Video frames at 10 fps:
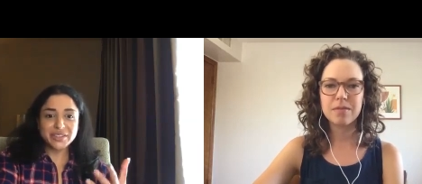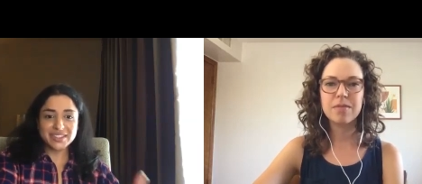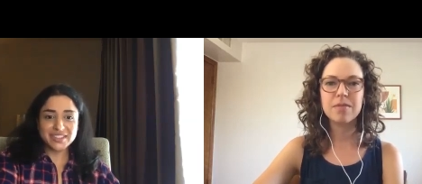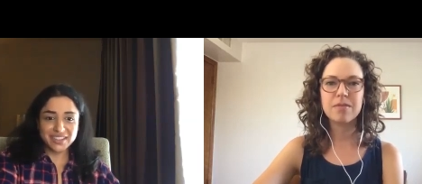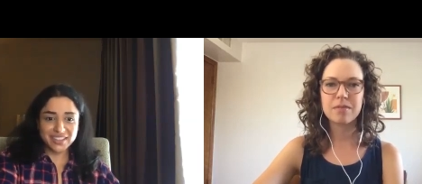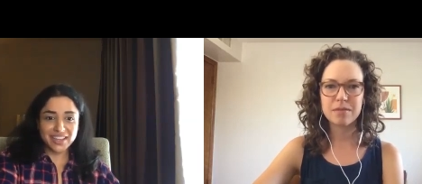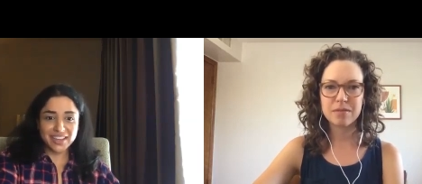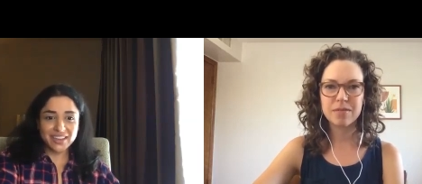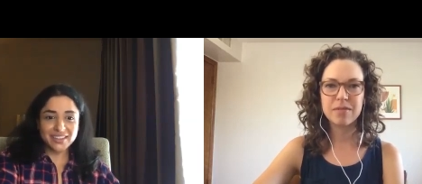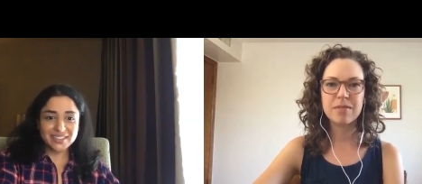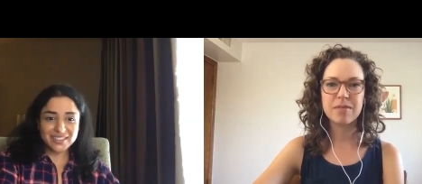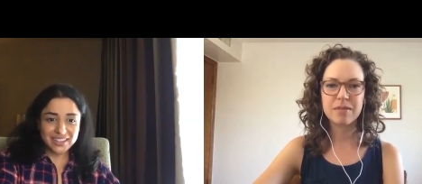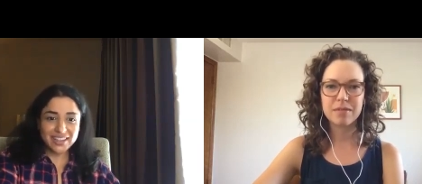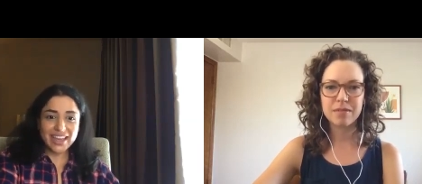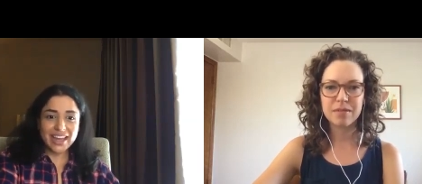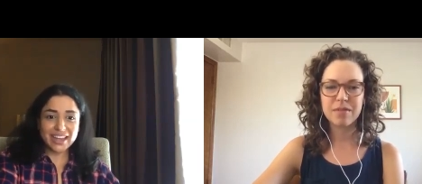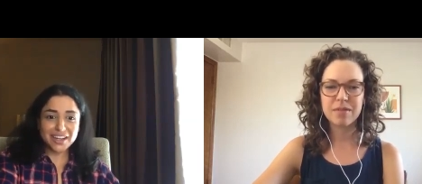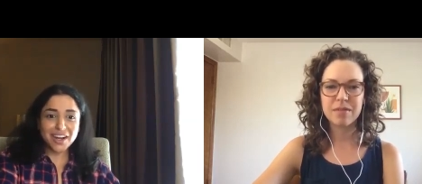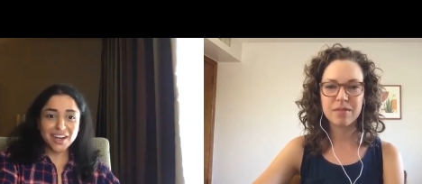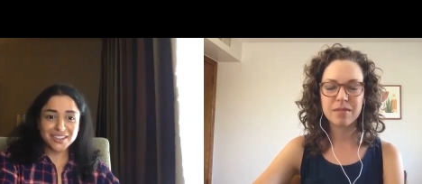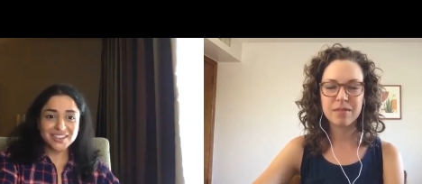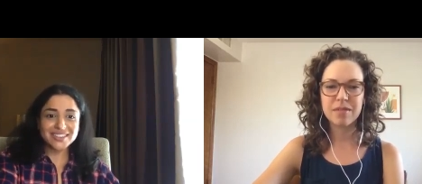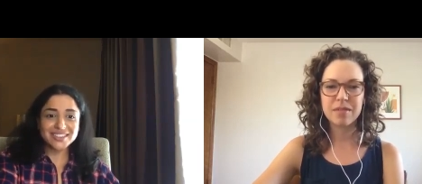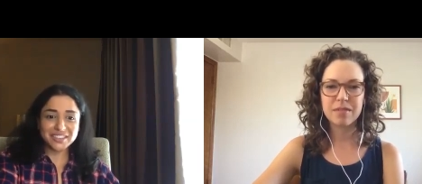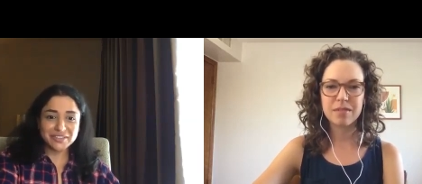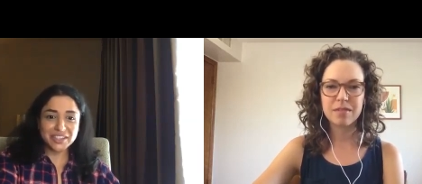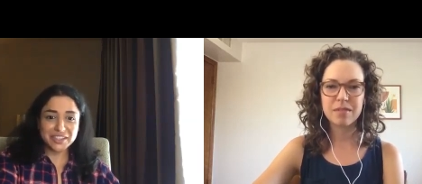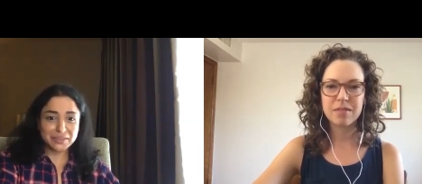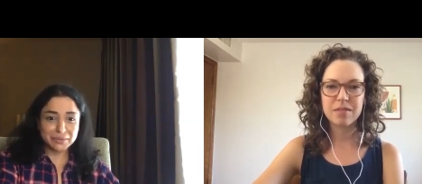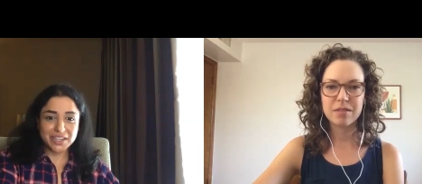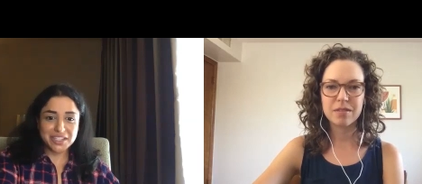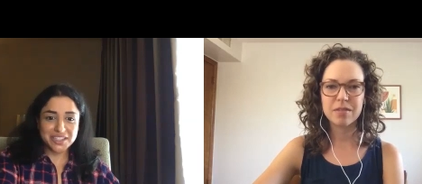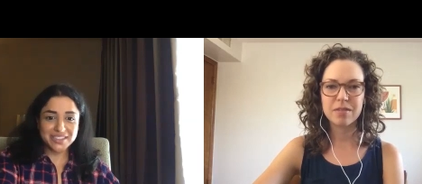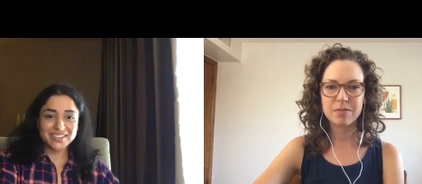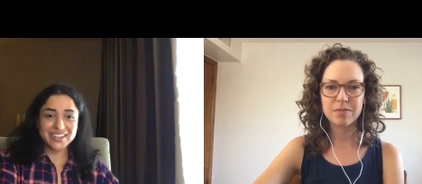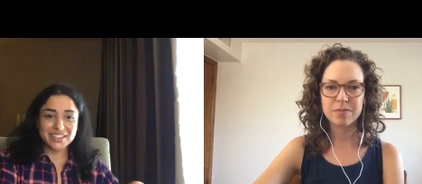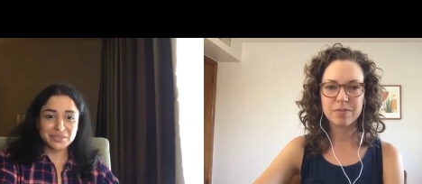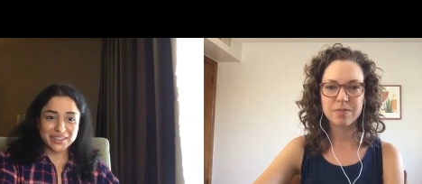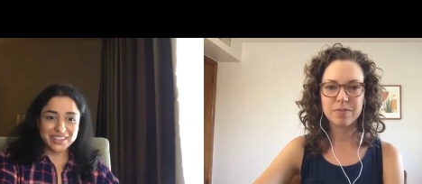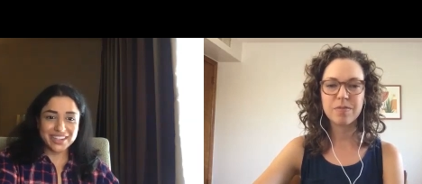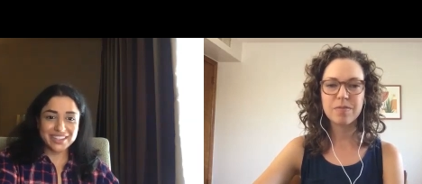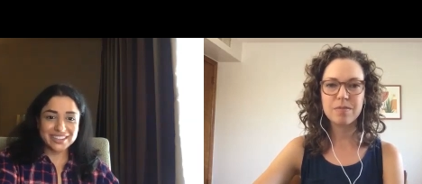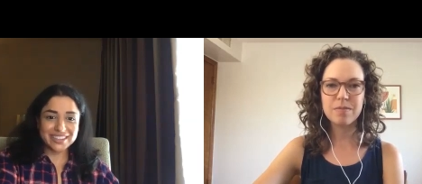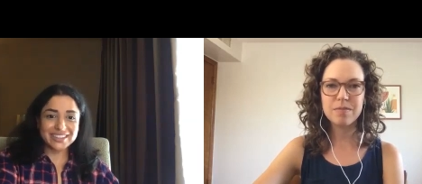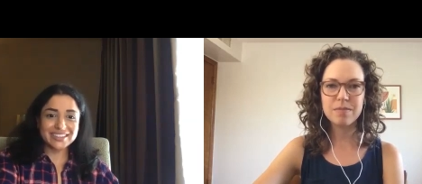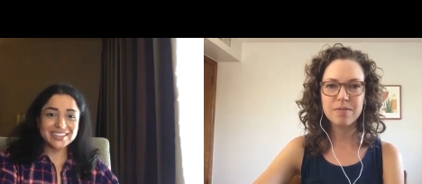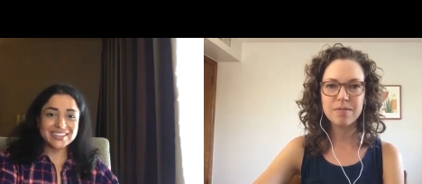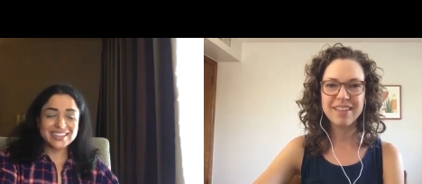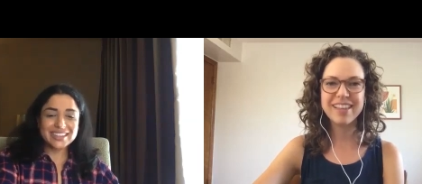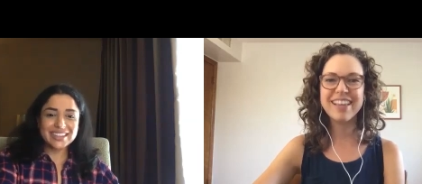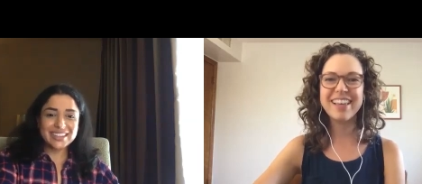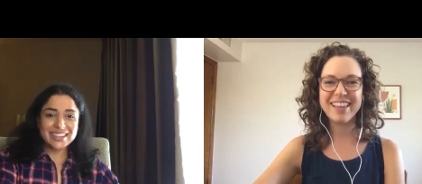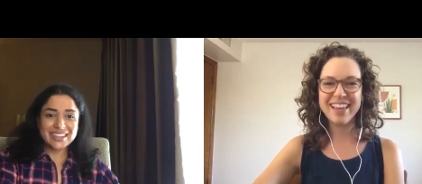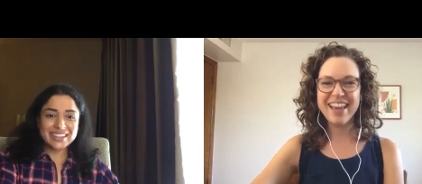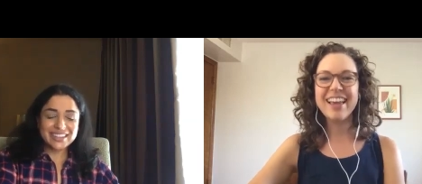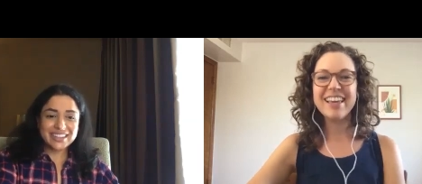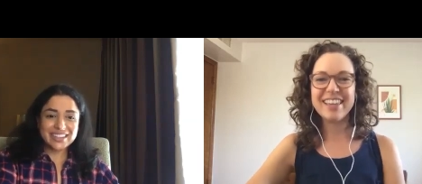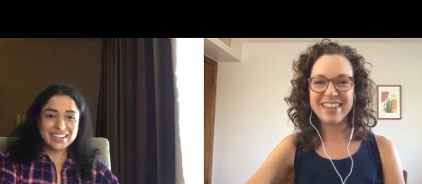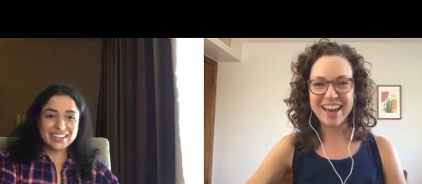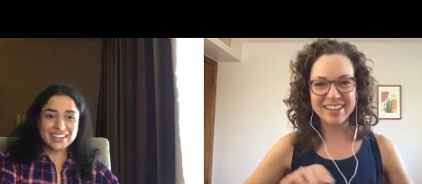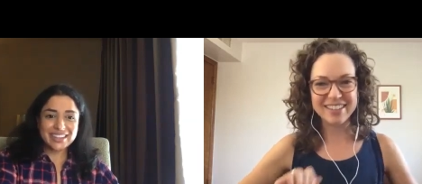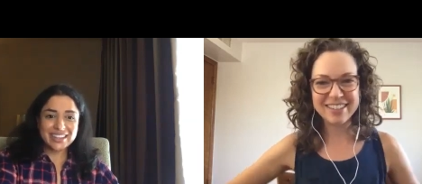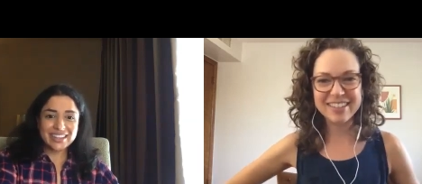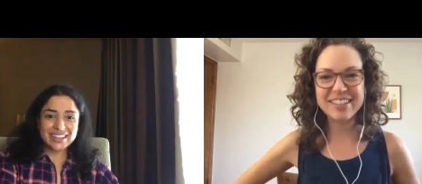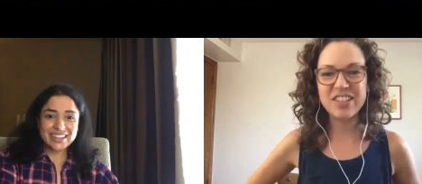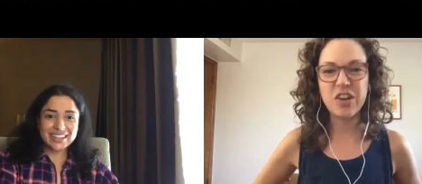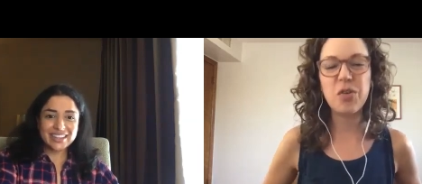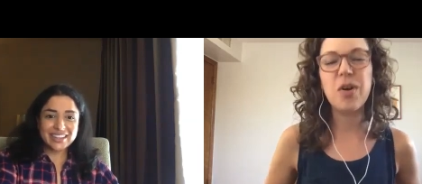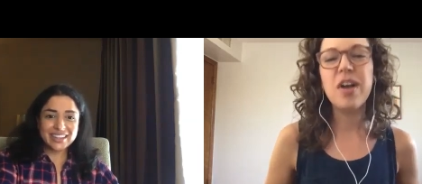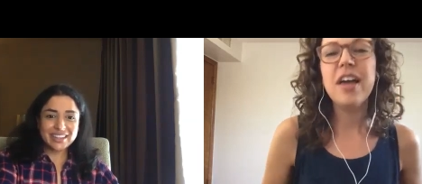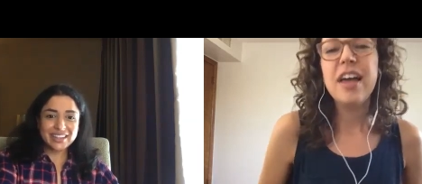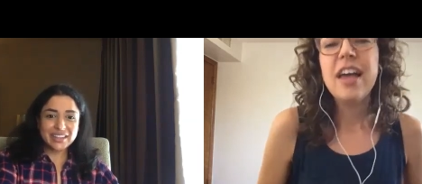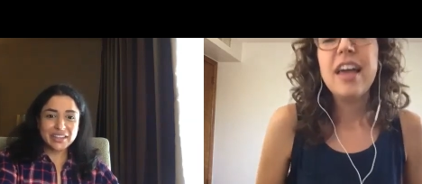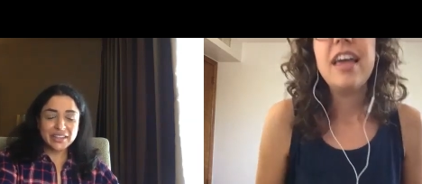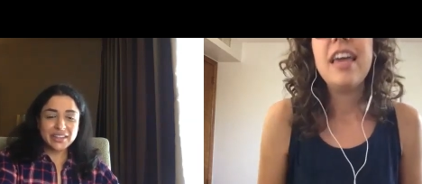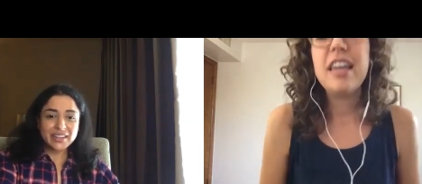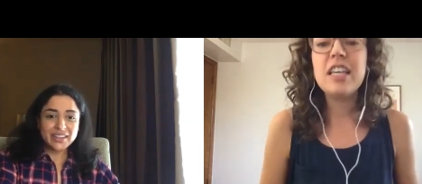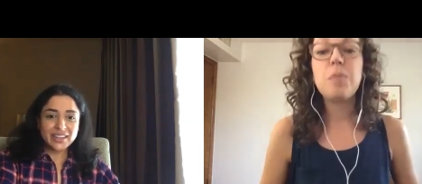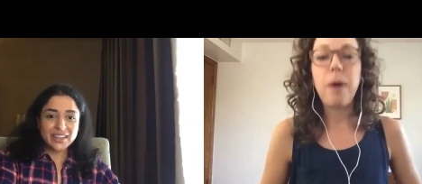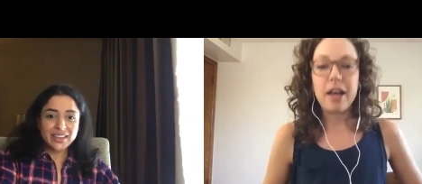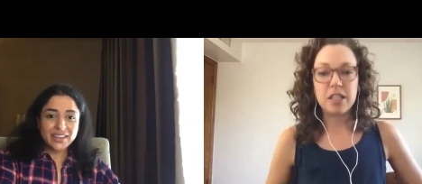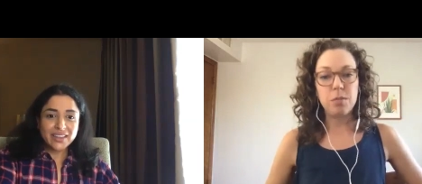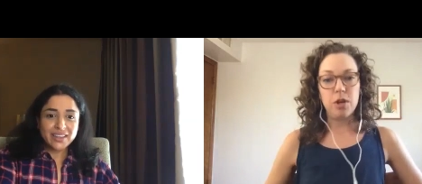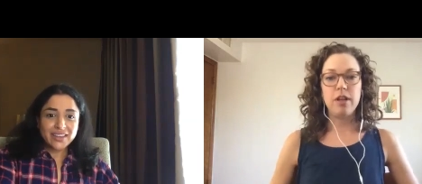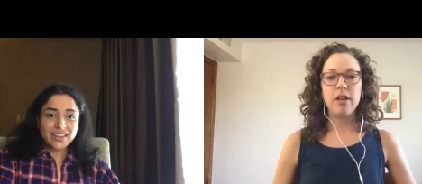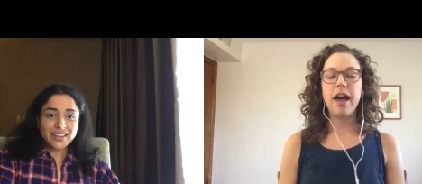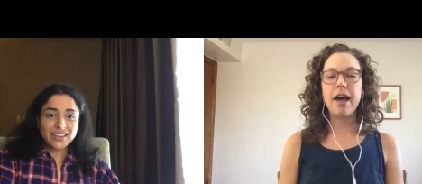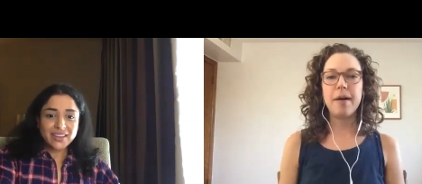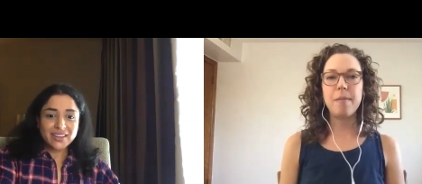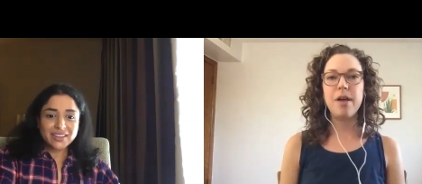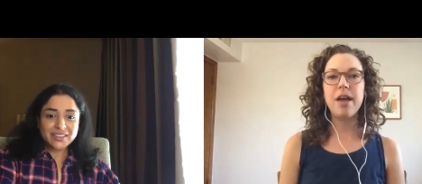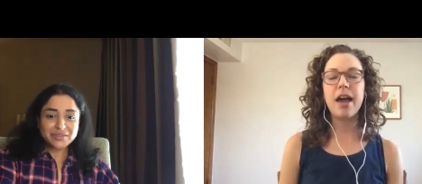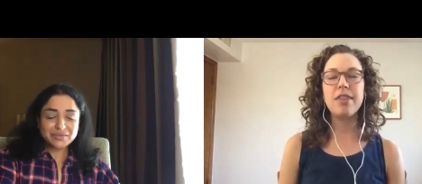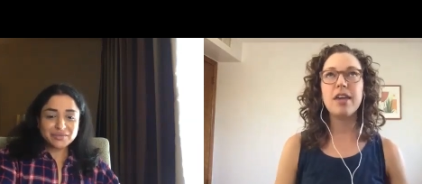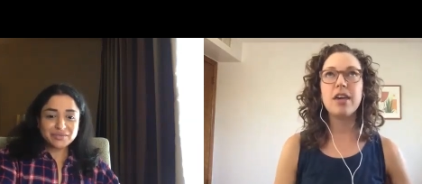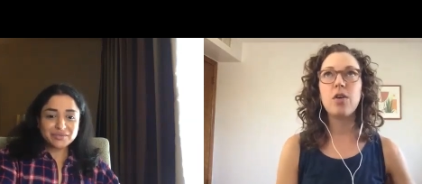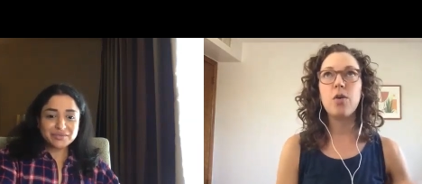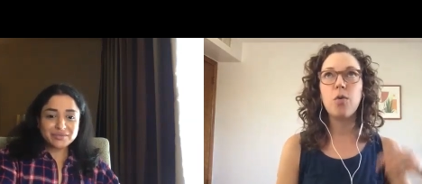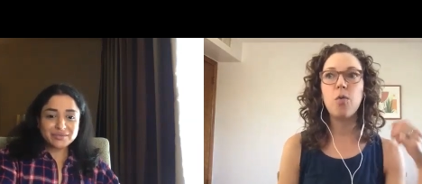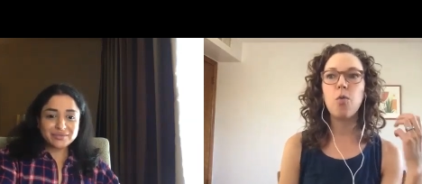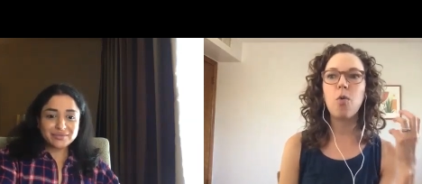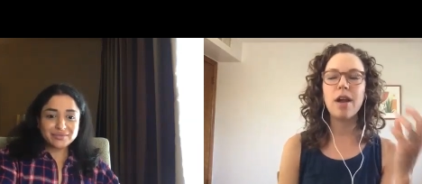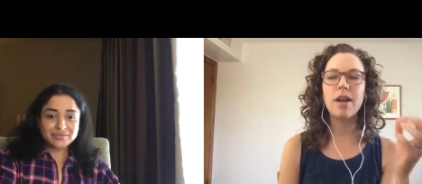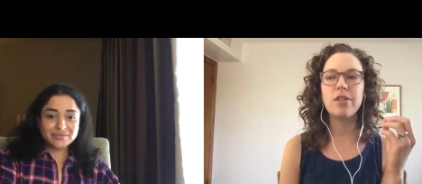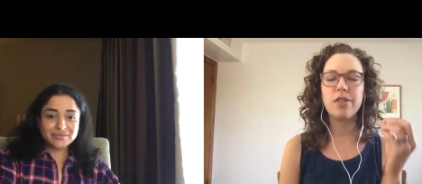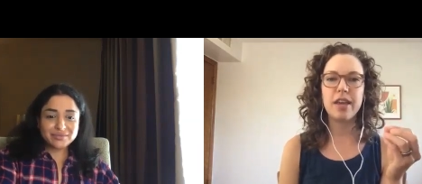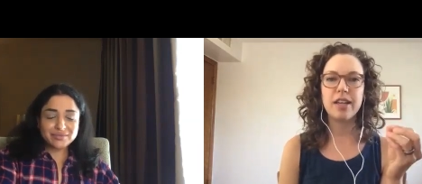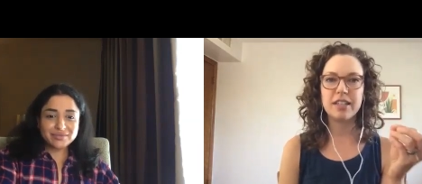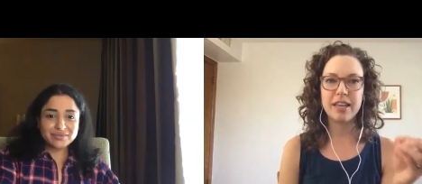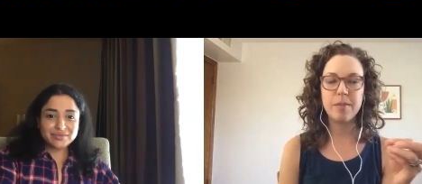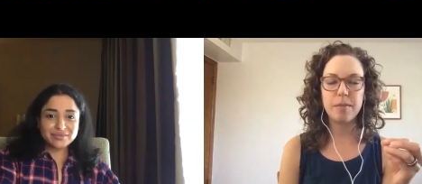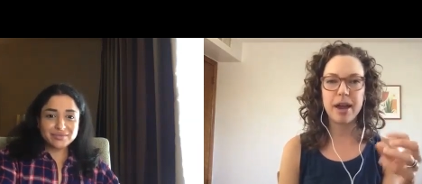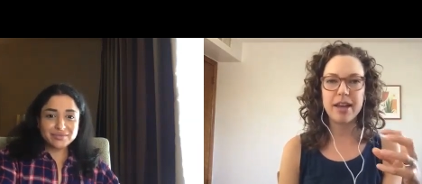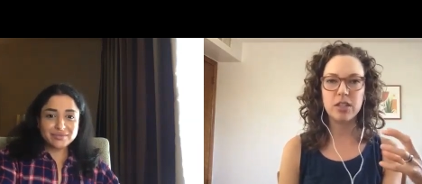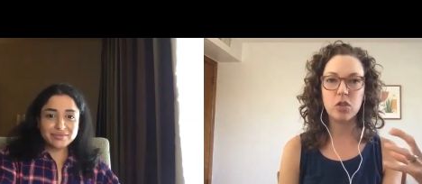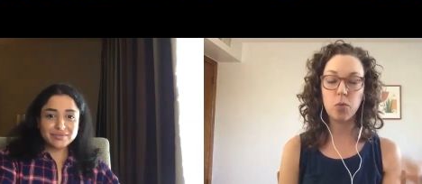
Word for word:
Speaker 1: and celiac celiac cause severe depression? That's what they're asking.
Speaker 2: Yes. So it is possible. Um, I think one thing to keep in mind is that